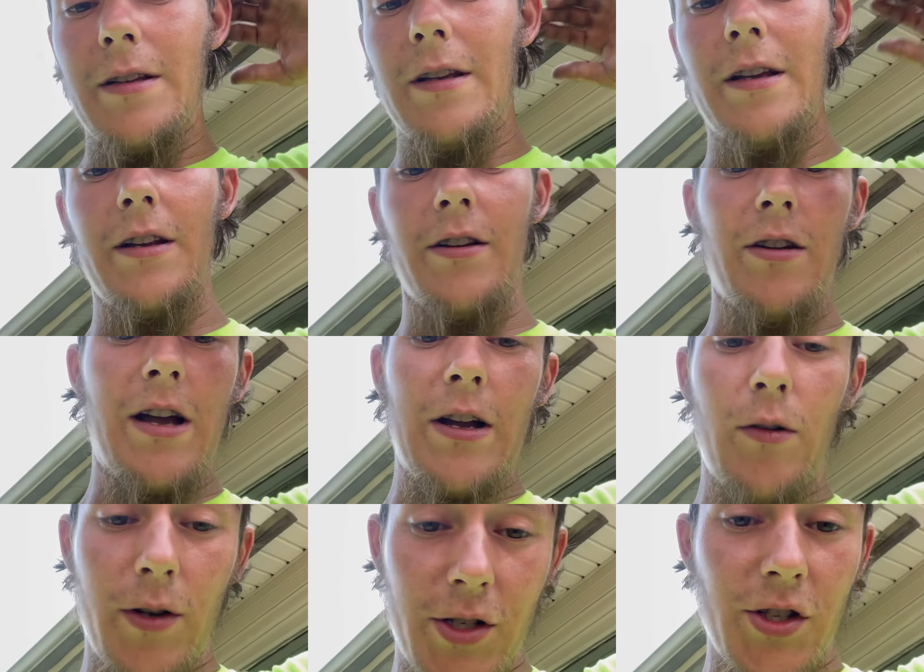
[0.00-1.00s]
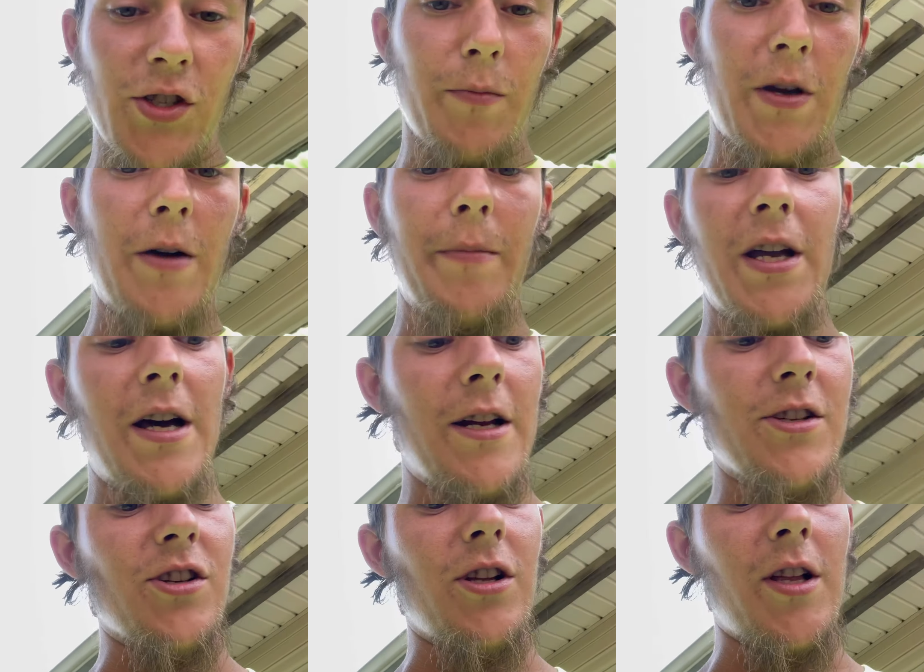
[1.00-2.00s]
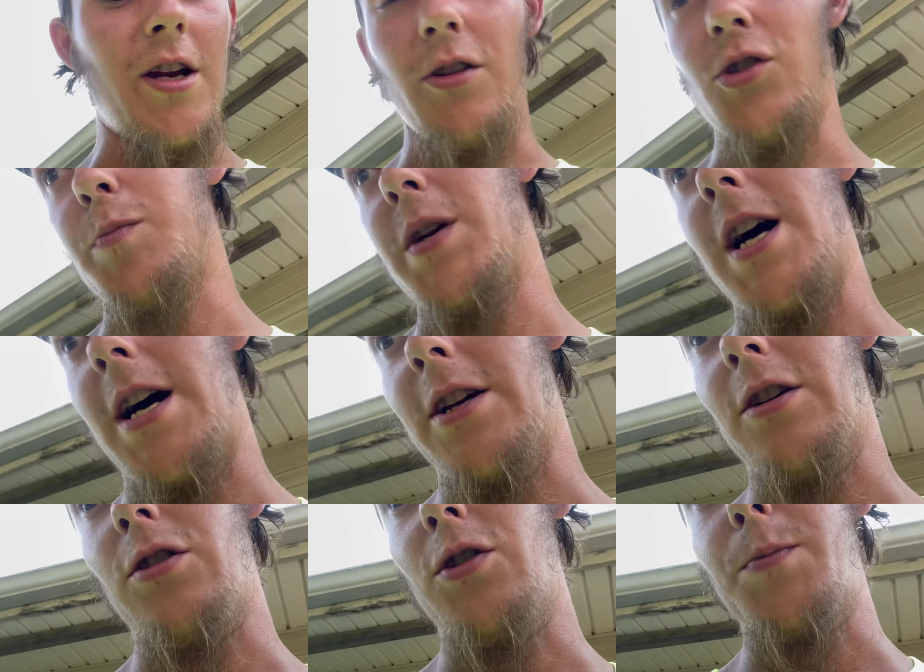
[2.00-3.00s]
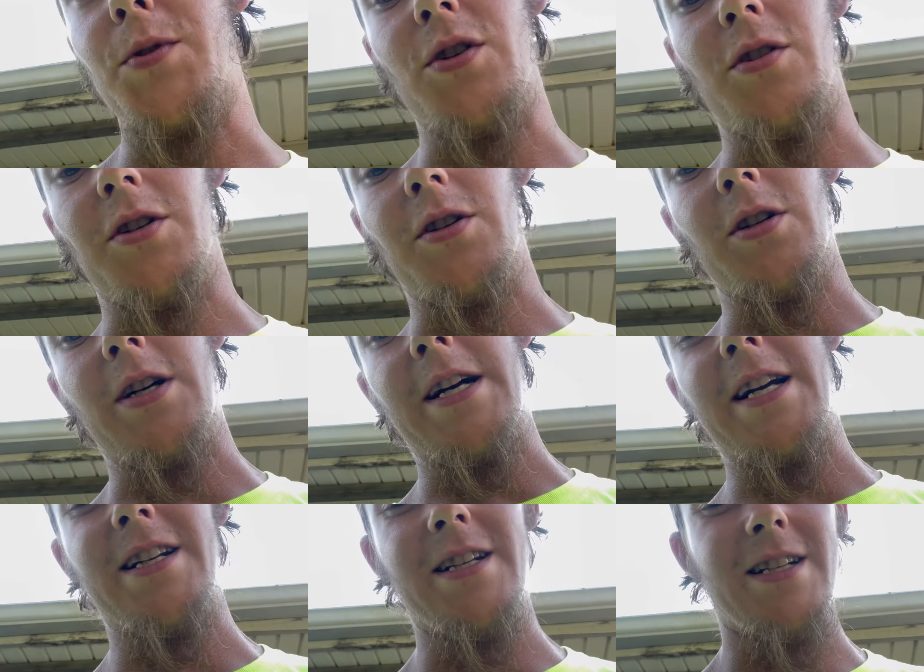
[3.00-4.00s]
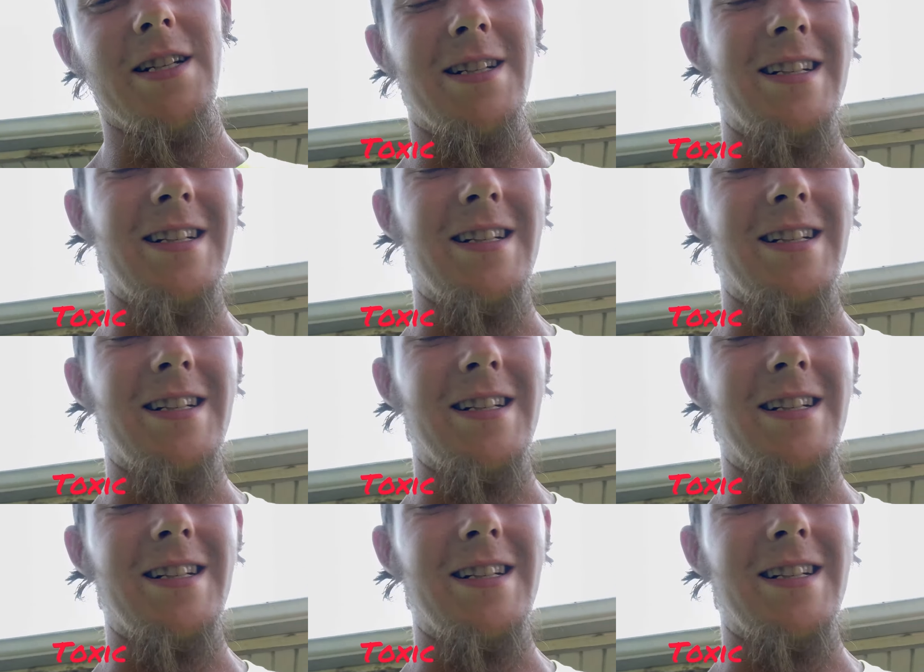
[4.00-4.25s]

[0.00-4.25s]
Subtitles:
and you got questions about Miatas, a lot of those Miata groups are kind of,